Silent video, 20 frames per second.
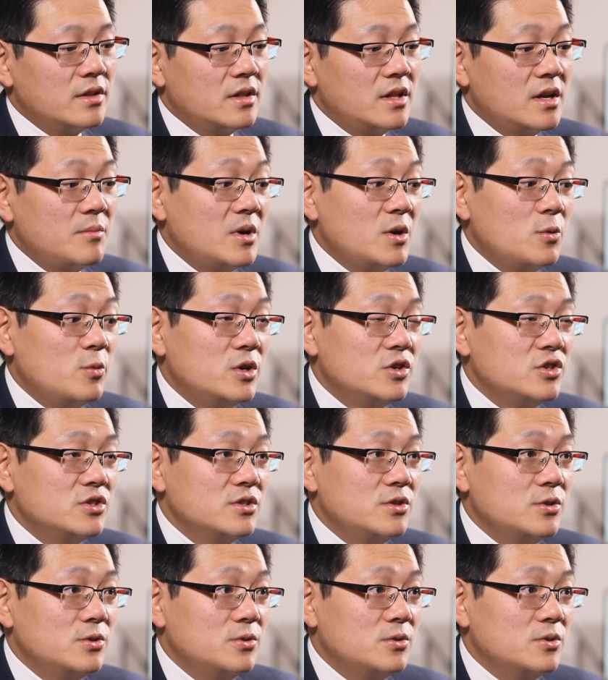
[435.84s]
they may
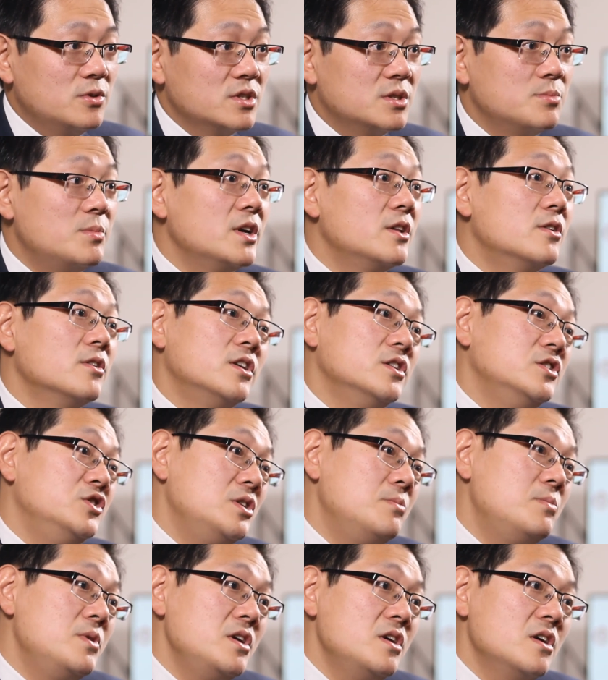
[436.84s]
wish to speak to their
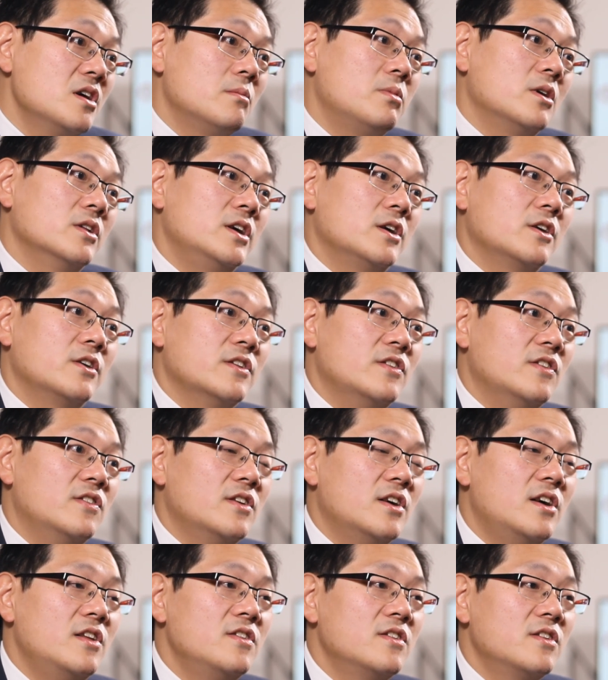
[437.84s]
GP about their
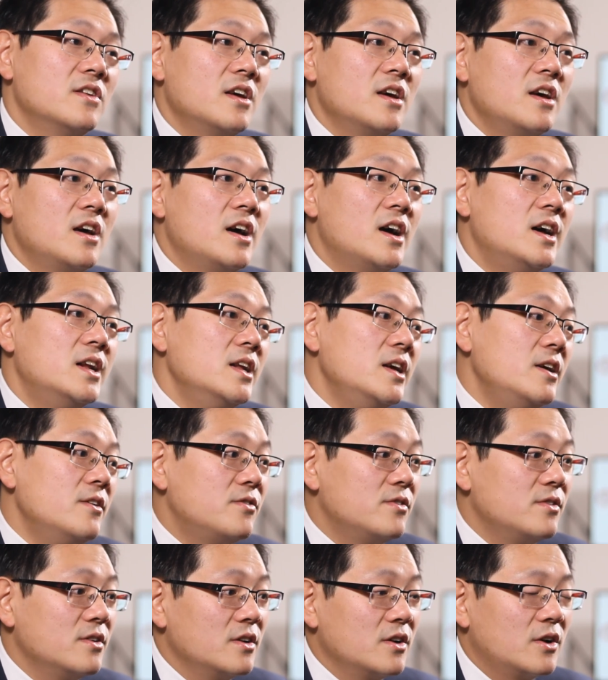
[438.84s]
concerns, and
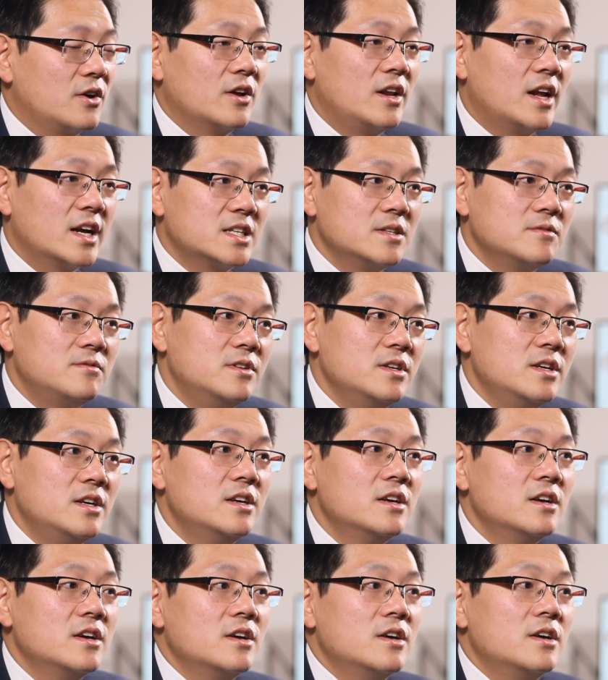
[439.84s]
if
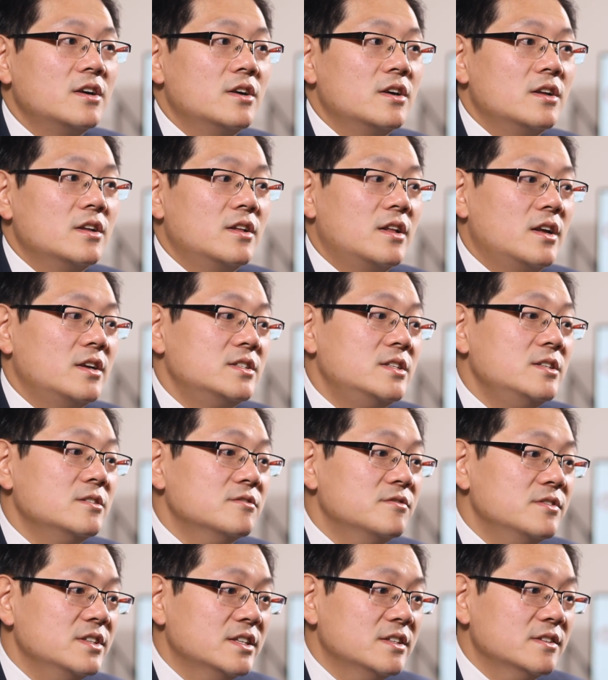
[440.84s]
collectively they still
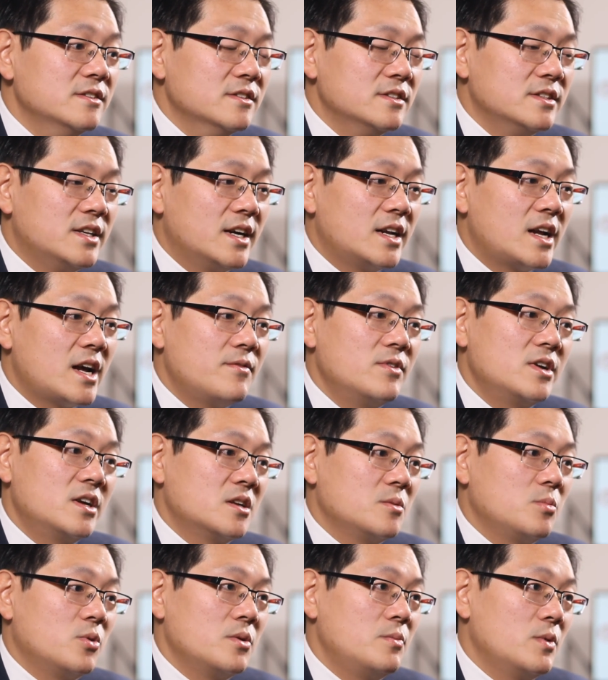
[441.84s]
feel that having
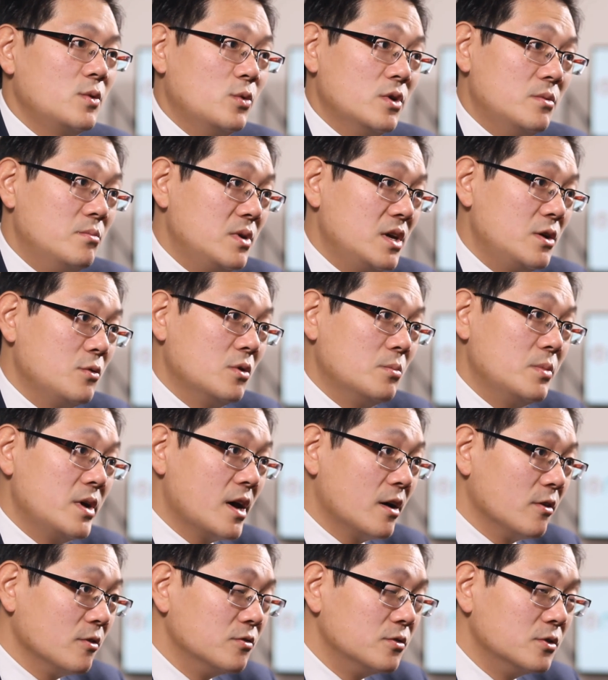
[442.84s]
an appointment with me will be
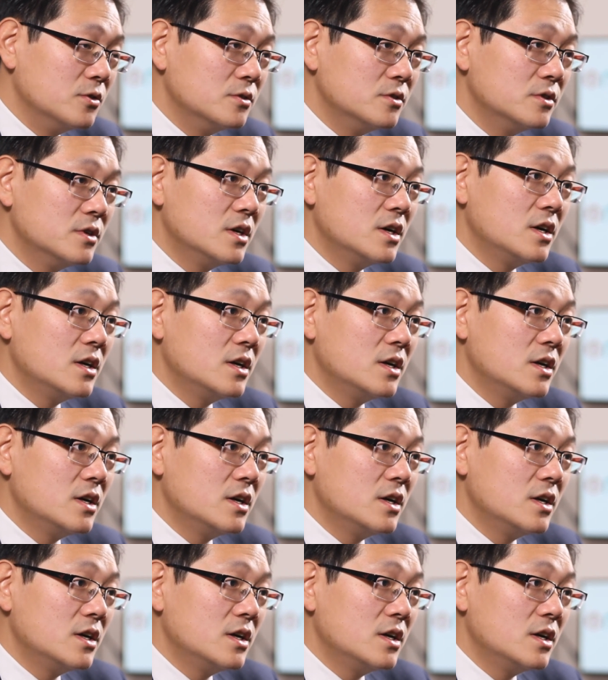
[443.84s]
helpful,